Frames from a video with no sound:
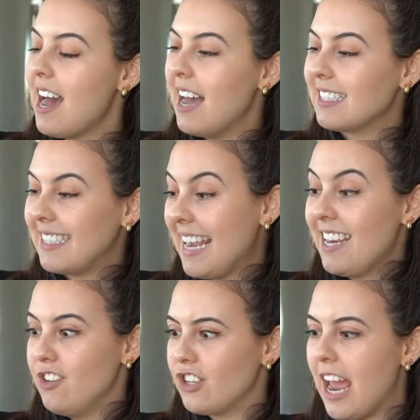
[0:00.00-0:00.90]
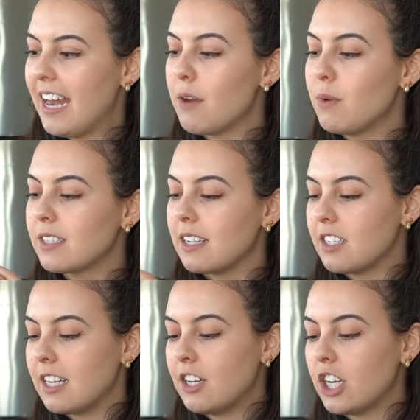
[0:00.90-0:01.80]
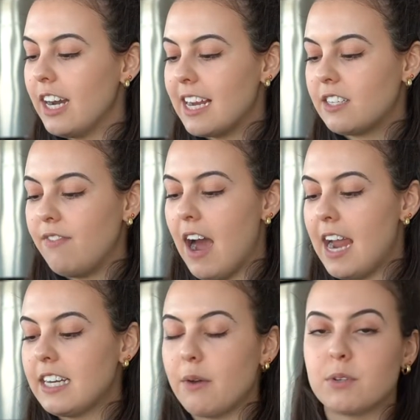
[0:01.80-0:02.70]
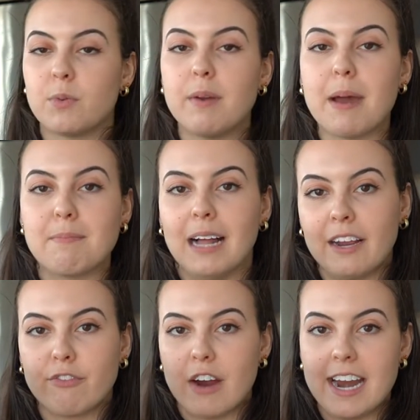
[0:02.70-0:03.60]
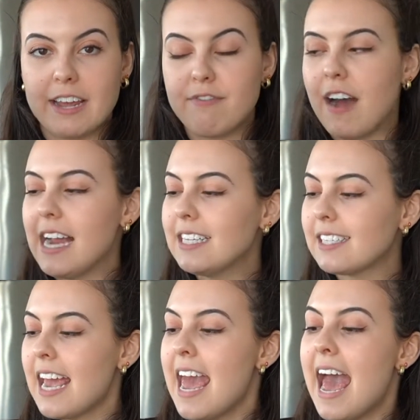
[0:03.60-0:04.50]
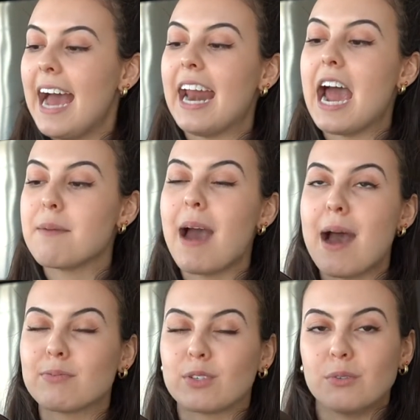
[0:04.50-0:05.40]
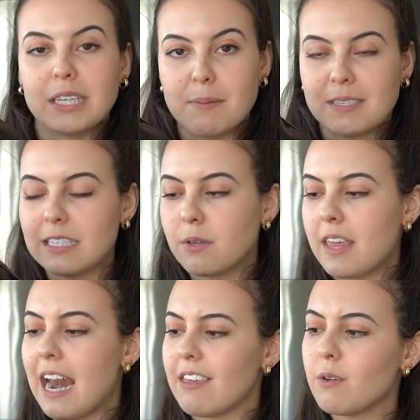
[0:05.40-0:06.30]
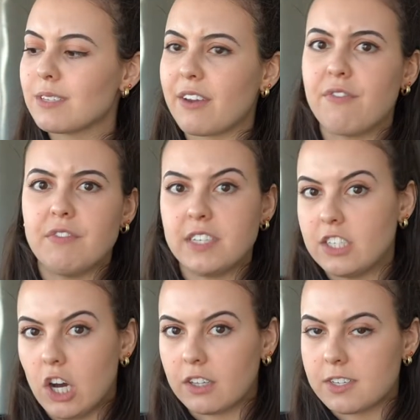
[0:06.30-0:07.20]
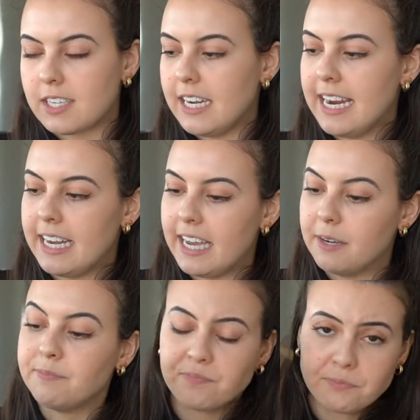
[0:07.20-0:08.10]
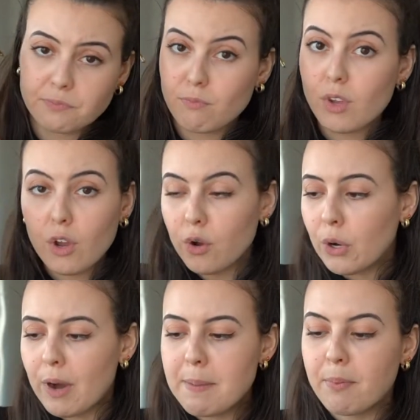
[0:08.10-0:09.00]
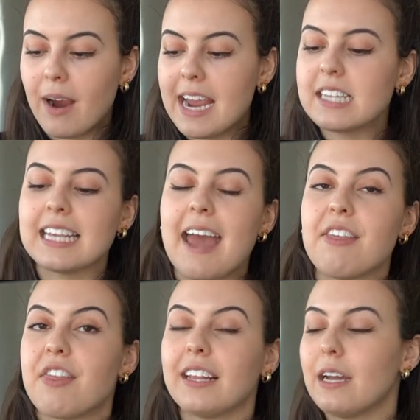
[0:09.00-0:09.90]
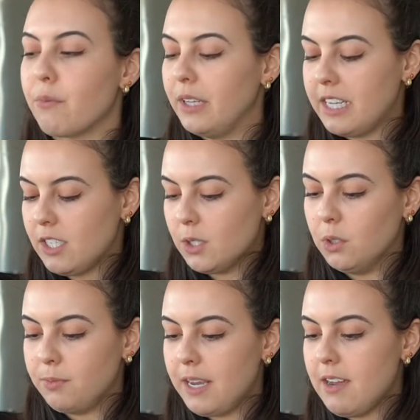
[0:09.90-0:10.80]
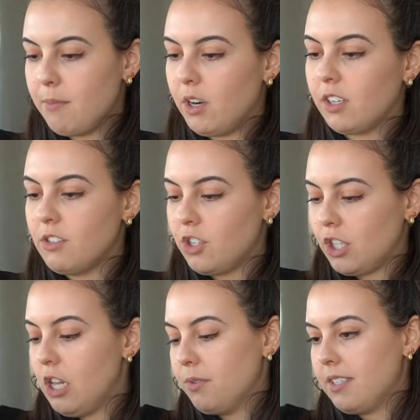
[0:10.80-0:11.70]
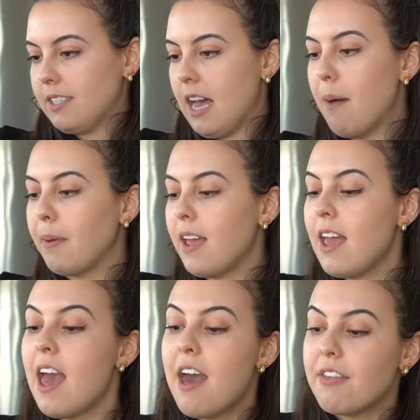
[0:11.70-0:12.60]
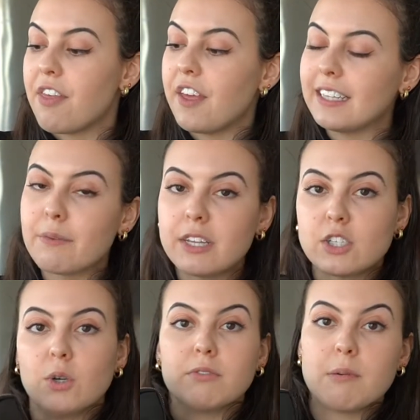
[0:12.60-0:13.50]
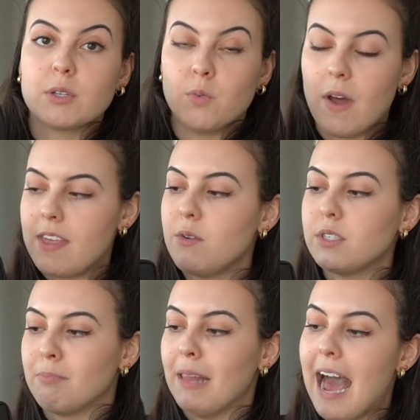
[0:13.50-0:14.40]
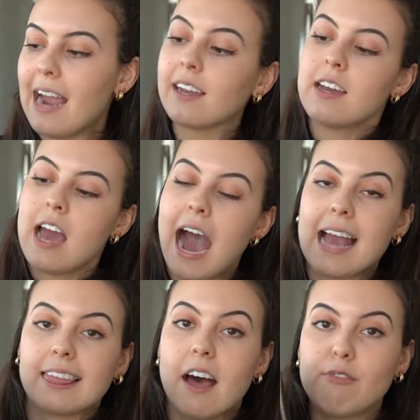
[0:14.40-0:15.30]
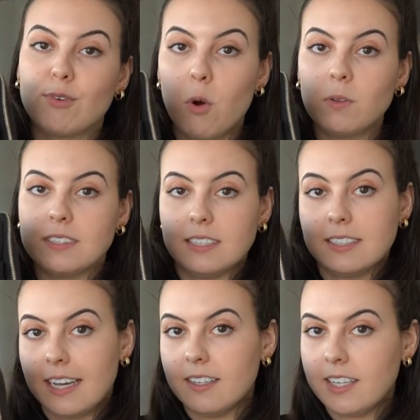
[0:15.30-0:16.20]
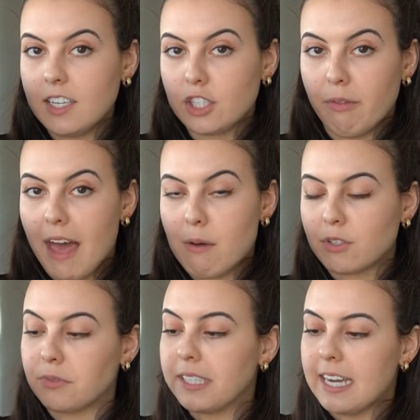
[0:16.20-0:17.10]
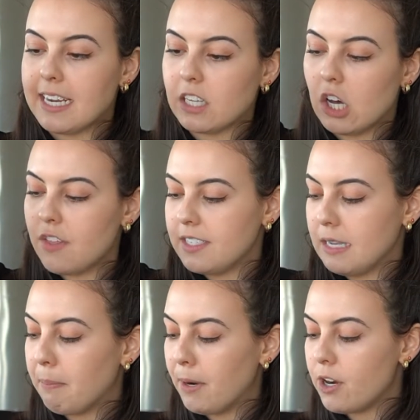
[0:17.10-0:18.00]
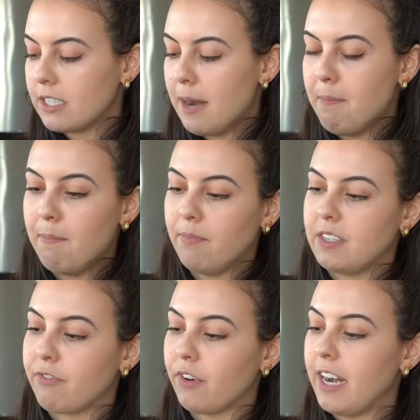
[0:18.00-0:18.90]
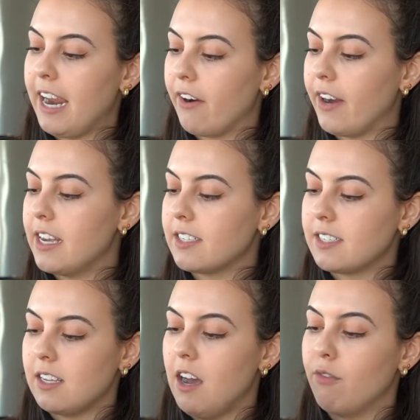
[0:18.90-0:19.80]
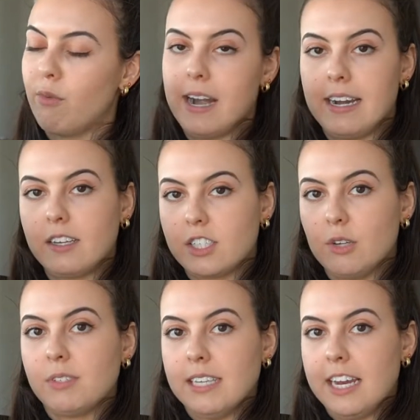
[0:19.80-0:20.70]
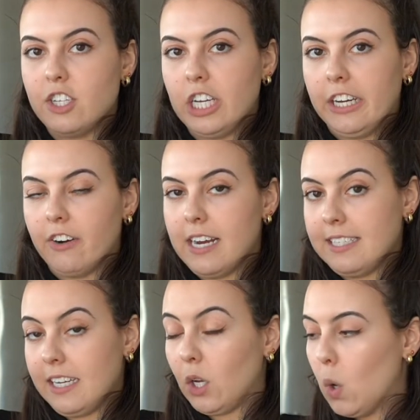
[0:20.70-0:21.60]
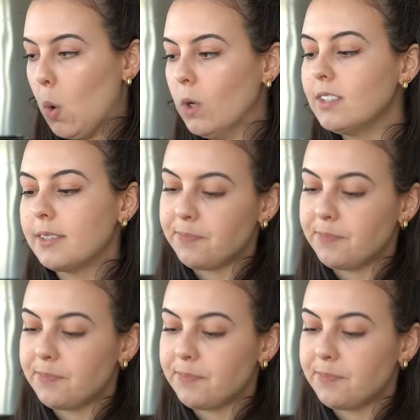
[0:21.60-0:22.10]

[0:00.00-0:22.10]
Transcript: Saje, and it was such a nice find. It was one of my Black Friday finds, and I'm absolutely obsessed with it. I think it was like $15 Canadian. Great price. And the thing that really sold me, I'm gonna just close this up. The thing that really sold me was, one, that it was black. I love gold detailing, so that was really nice. All the zippers and different areas of writing, so Saje here is in gold.